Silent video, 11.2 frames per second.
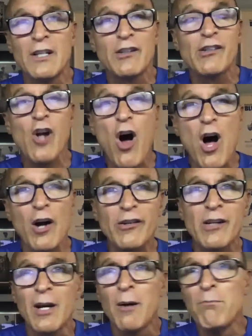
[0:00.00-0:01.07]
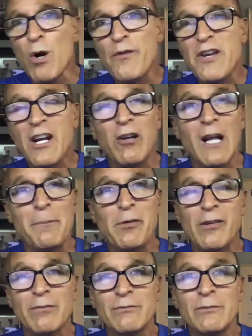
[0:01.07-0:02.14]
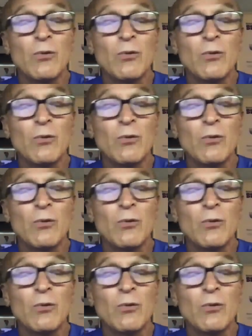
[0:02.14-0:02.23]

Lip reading: songs, movie clips,